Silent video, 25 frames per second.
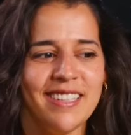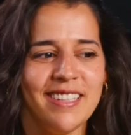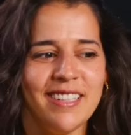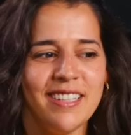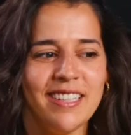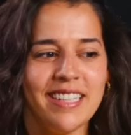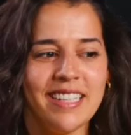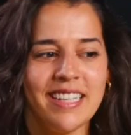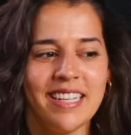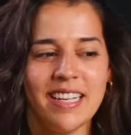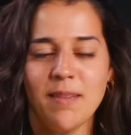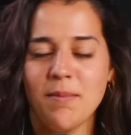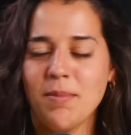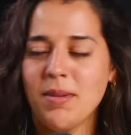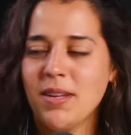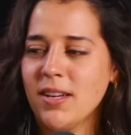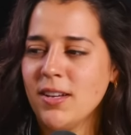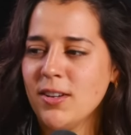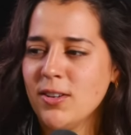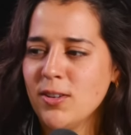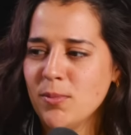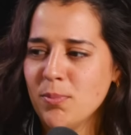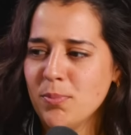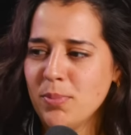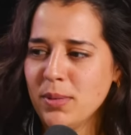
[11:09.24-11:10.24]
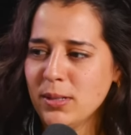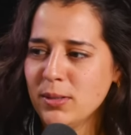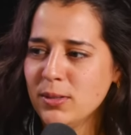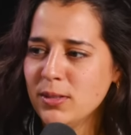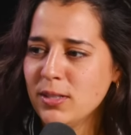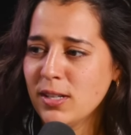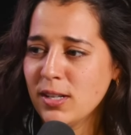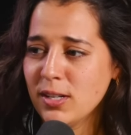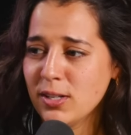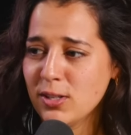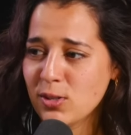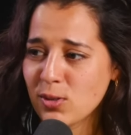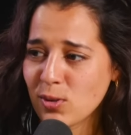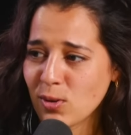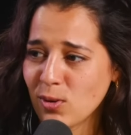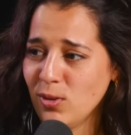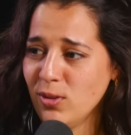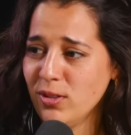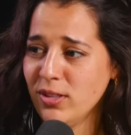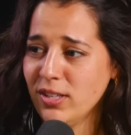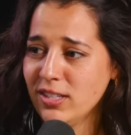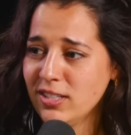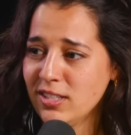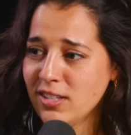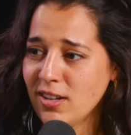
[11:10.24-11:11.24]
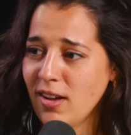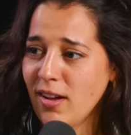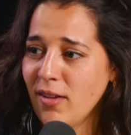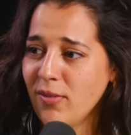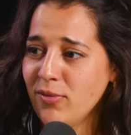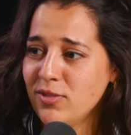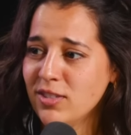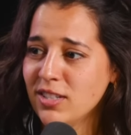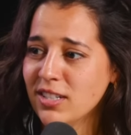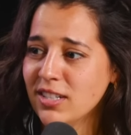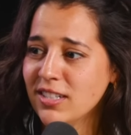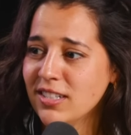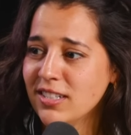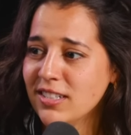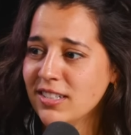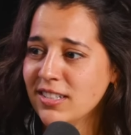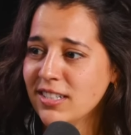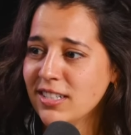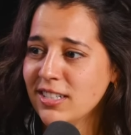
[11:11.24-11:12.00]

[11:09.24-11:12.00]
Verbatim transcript: You can't be under Bill's control this often.